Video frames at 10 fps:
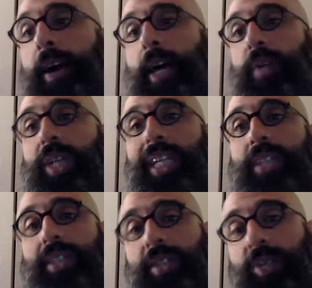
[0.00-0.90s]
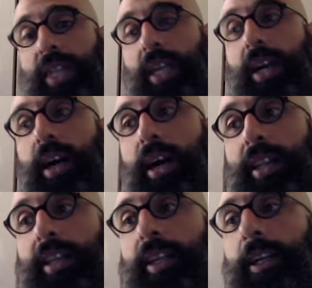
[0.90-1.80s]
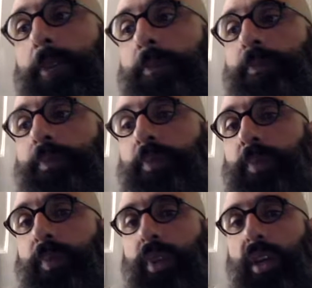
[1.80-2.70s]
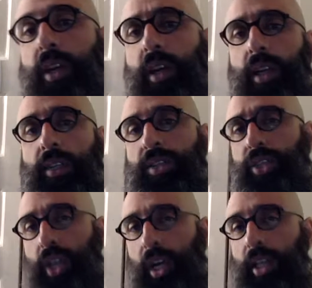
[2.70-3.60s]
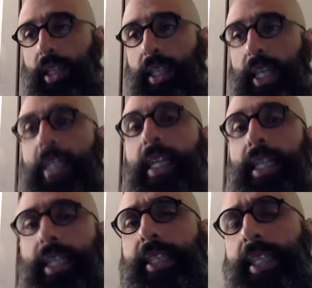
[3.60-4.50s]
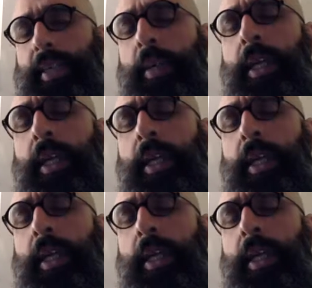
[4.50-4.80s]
relations with under Stalin, and then they